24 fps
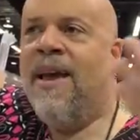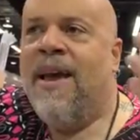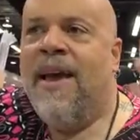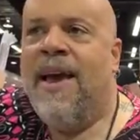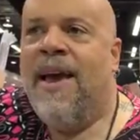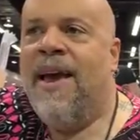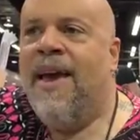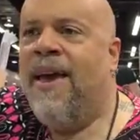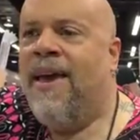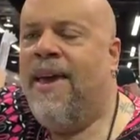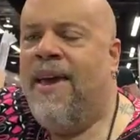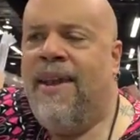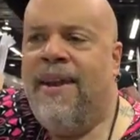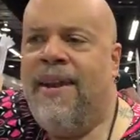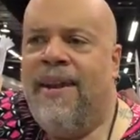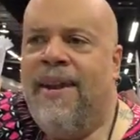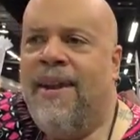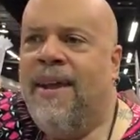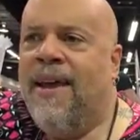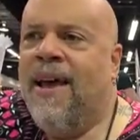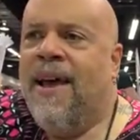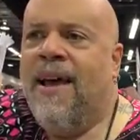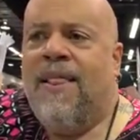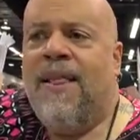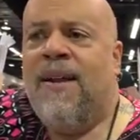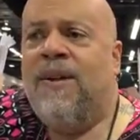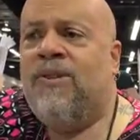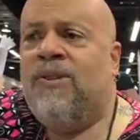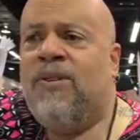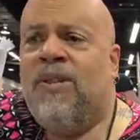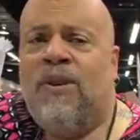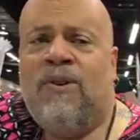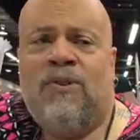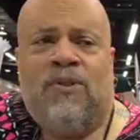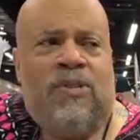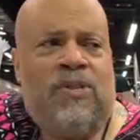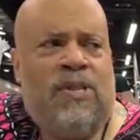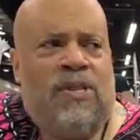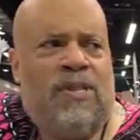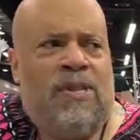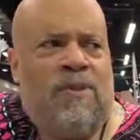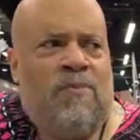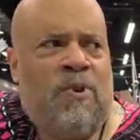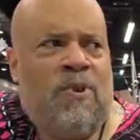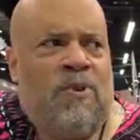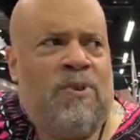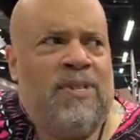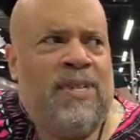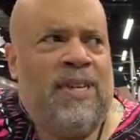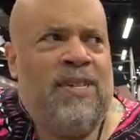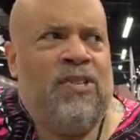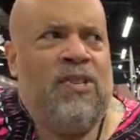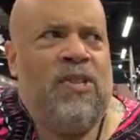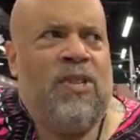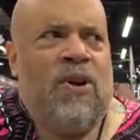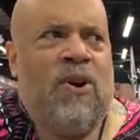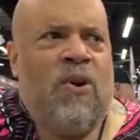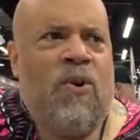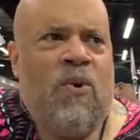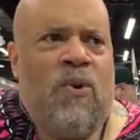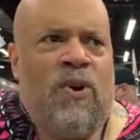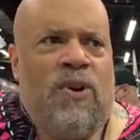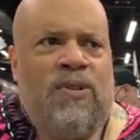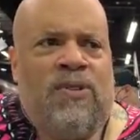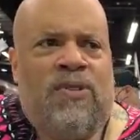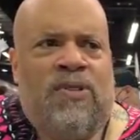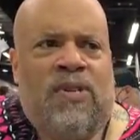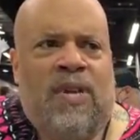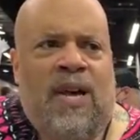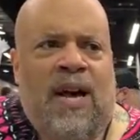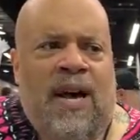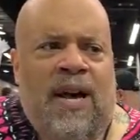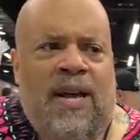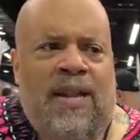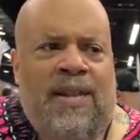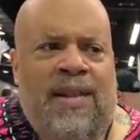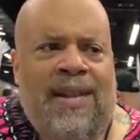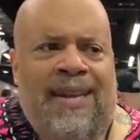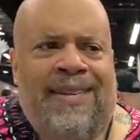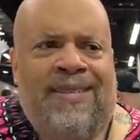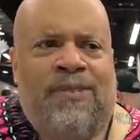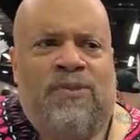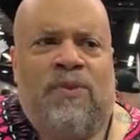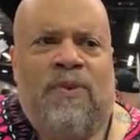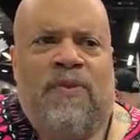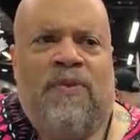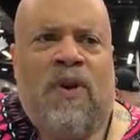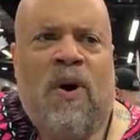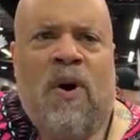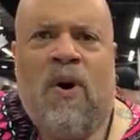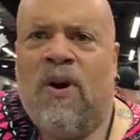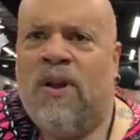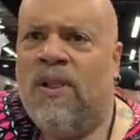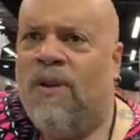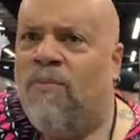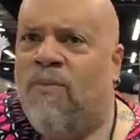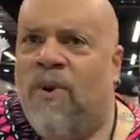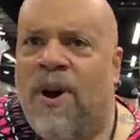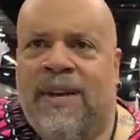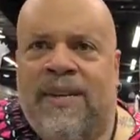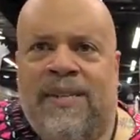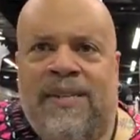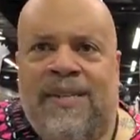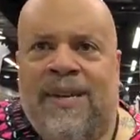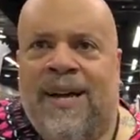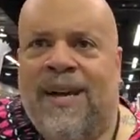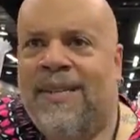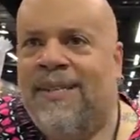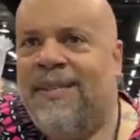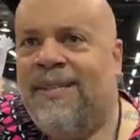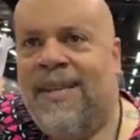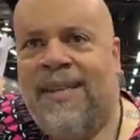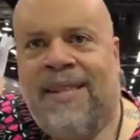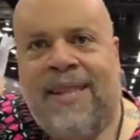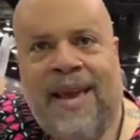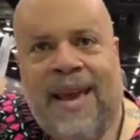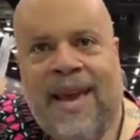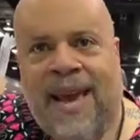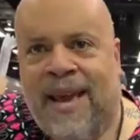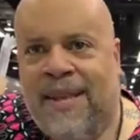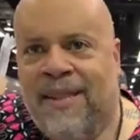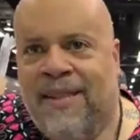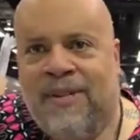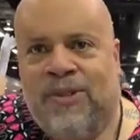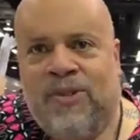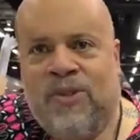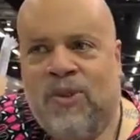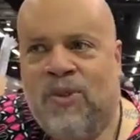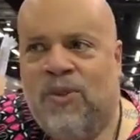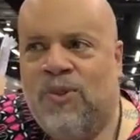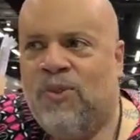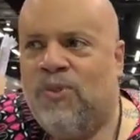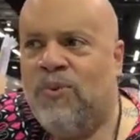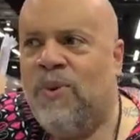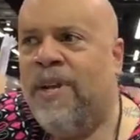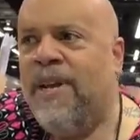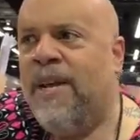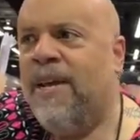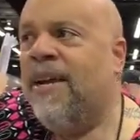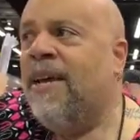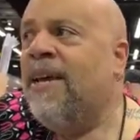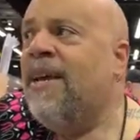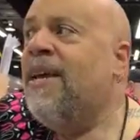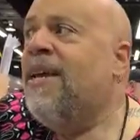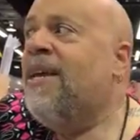And there's someone who was teaching the course on the history of the Harlem Renaissance, and they had their students read it.